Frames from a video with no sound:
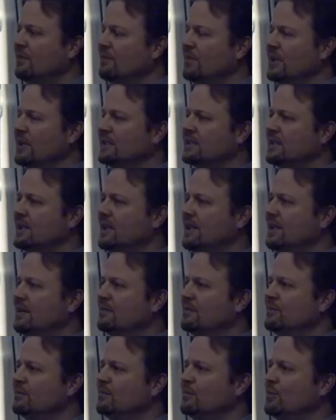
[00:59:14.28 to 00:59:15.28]
But
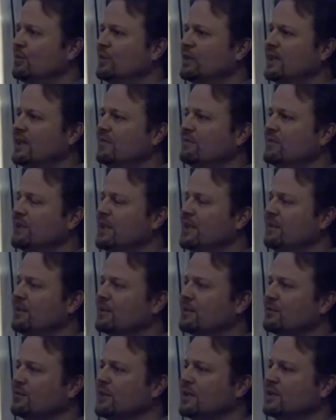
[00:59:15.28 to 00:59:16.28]
would they have been able
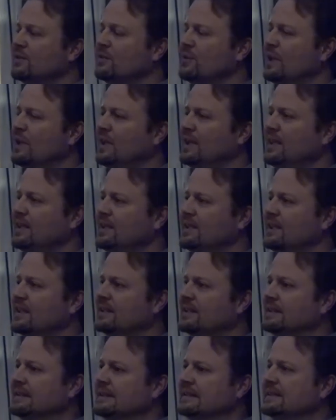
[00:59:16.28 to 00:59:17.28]
to run away?
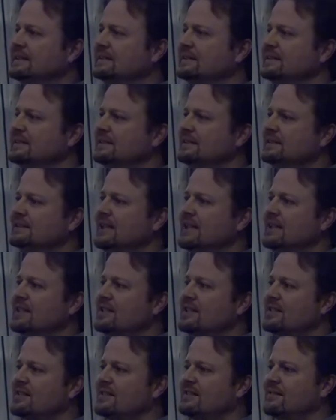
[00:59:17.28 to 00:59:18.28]

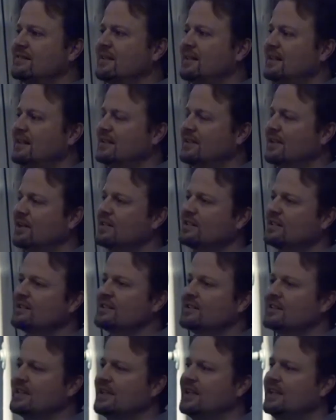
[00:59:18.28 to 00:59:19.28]
It's hard to
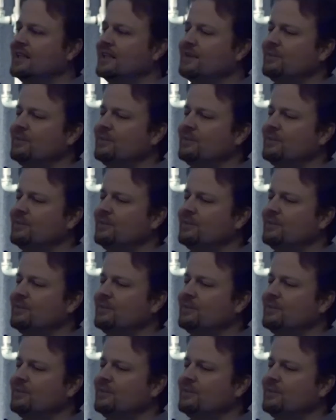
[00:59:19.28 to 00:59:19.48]
say.